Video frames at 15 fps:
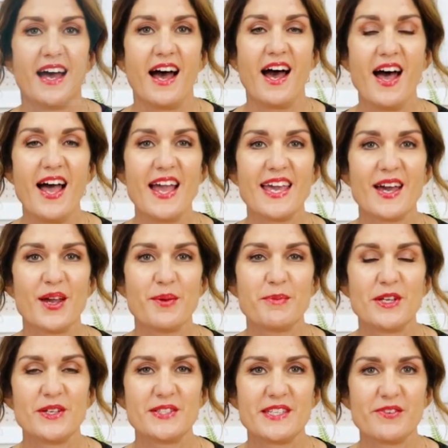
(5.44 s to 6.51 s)
Hi, I'm
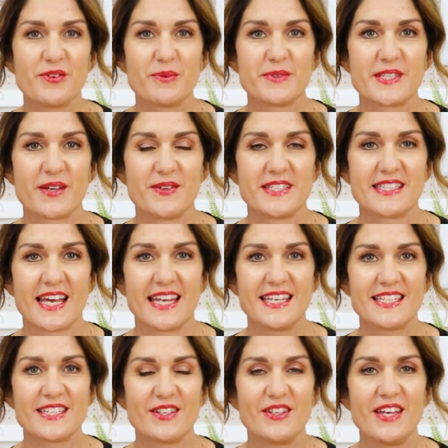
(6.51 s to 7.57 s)
Lucy from Sew
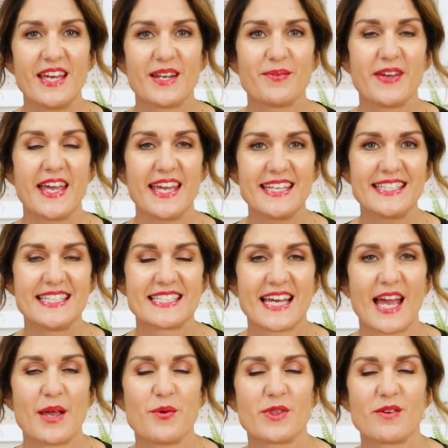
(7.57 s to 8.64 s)
Essential and I'm here
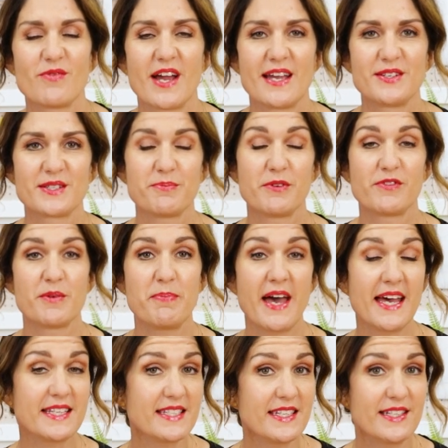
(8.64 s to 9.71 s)
today with a roundup of the
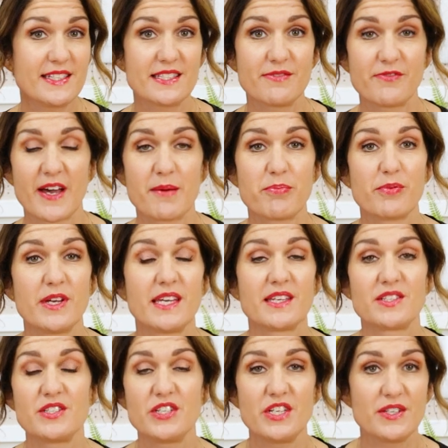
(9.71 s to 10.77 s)
patterns,
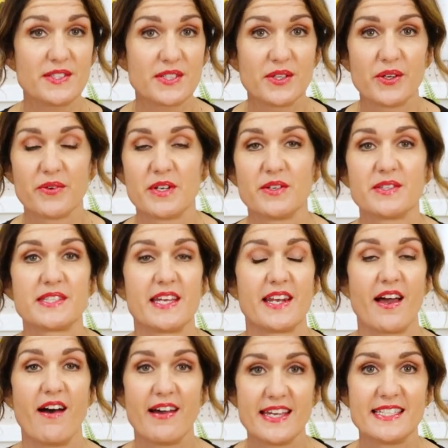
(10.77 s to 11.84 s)
fabrics, tutorials and
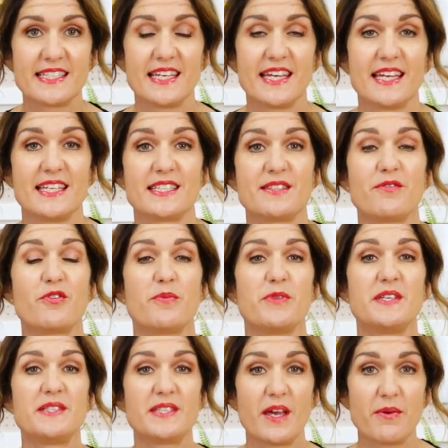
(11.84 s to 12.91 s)
ideas from
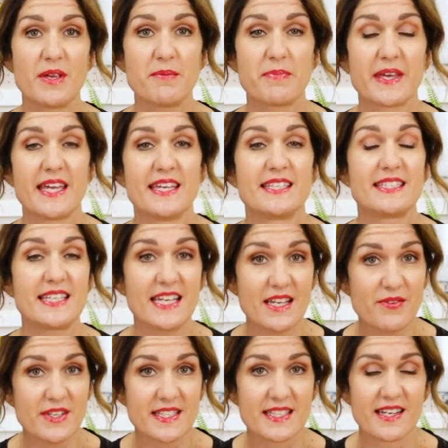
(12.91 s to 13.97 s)
the Sewing Bee
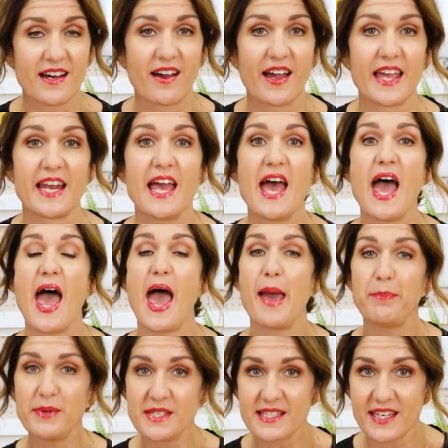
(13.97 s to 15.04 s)
Series nine,
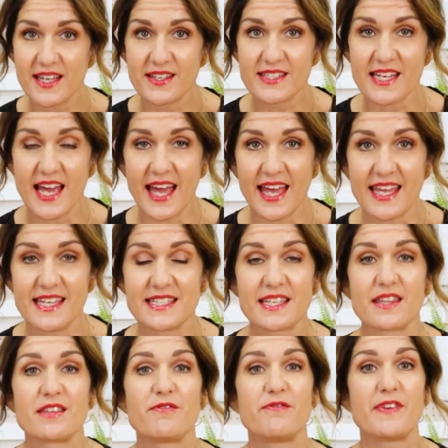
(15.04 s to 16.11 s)
Episode eight,
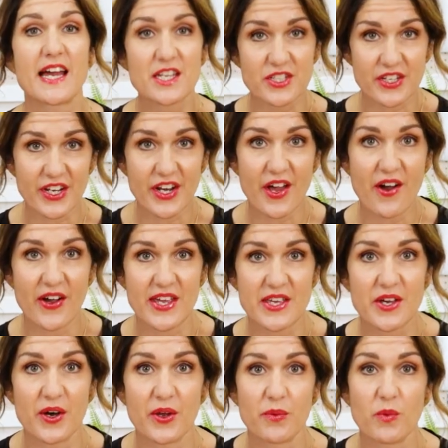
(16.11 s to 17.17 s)
the Fashion
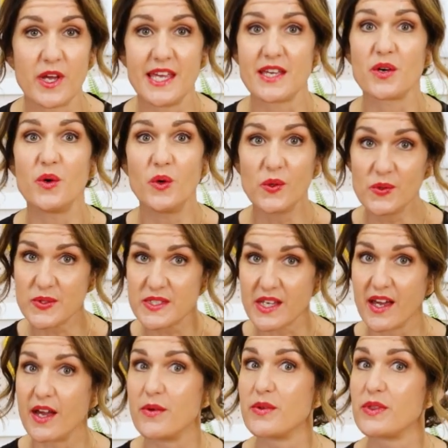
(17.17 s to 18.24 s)
Icon Week,
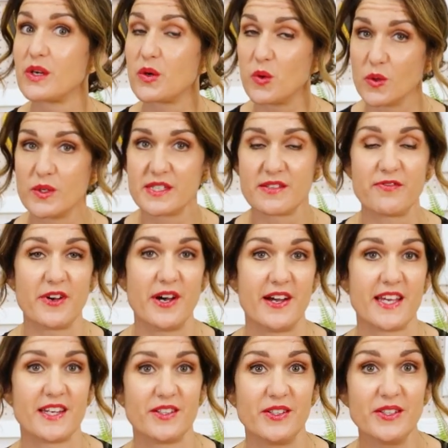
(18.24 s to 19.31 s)
also the
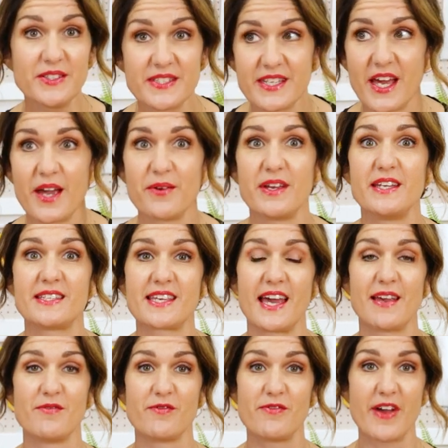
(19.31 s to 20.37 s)
quarterfinal. So it's
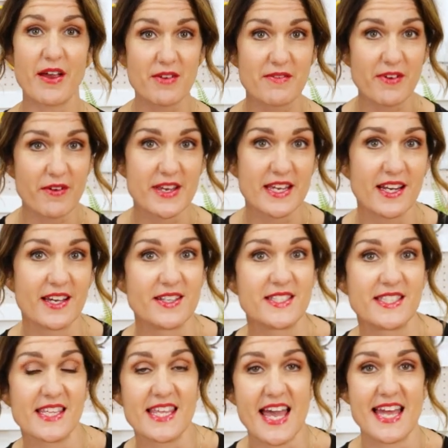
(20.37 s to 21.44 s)
getting very, very close
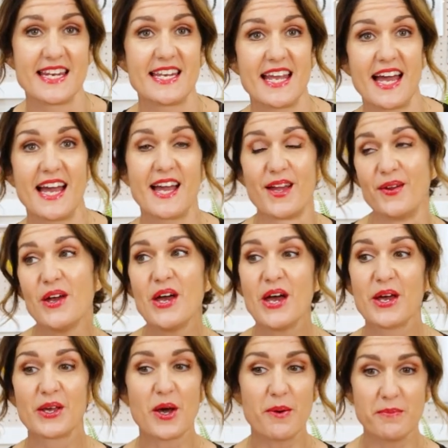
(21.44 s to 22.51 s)
to the end now.
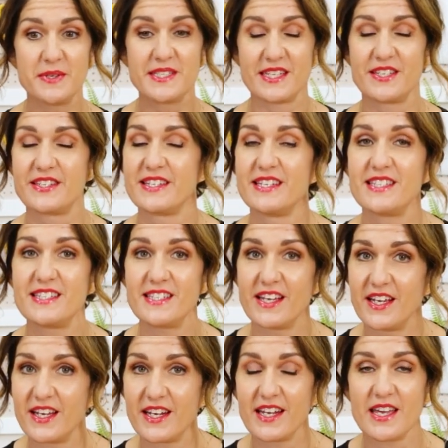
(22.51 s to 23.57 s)
Competition is
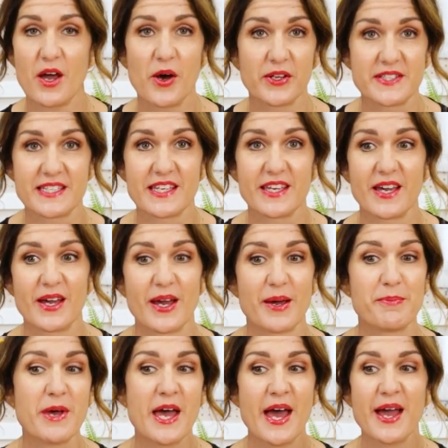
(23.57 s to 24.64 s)
certainly hotting up.